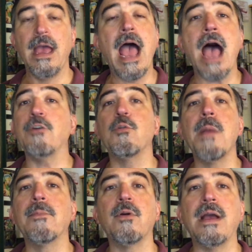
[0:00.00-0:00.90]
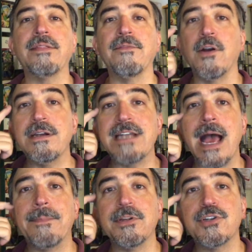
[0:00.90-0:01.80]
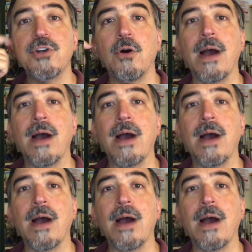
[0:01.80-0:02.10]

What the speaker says: Remember at the very top of the show,